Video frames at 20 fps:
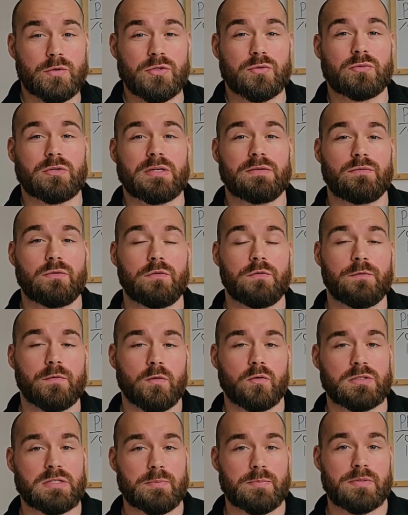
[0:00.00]
which will give you
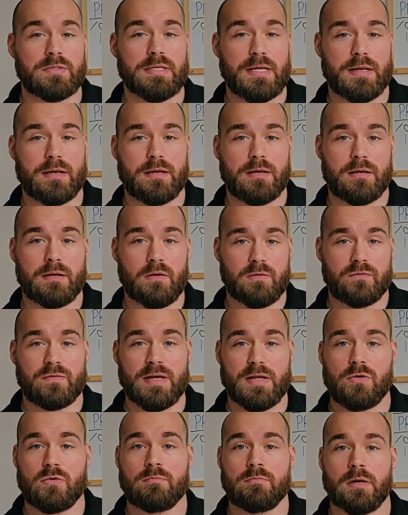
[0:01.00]
40% of
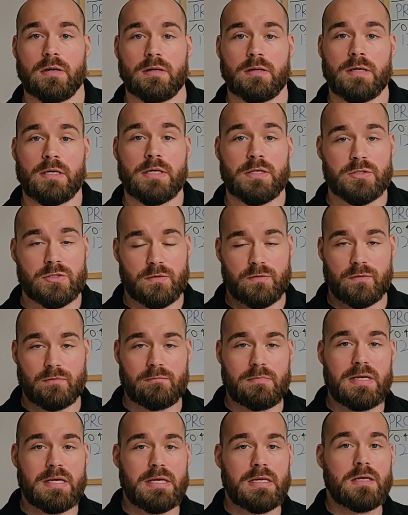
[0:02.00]
that number. So for
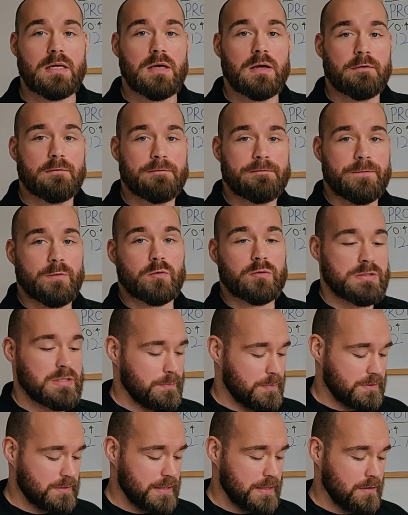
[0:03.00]
me,
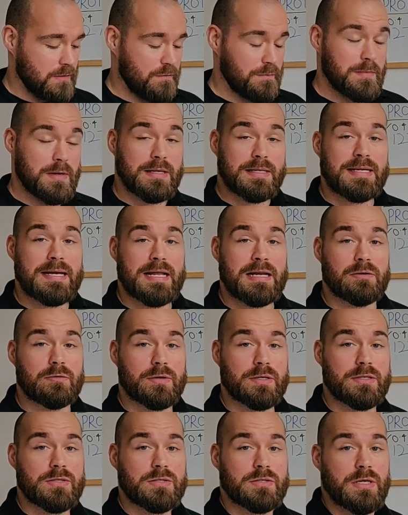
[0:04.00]
40% of my
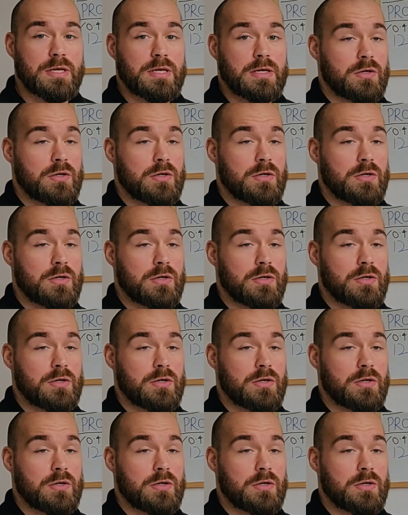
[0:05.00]
calories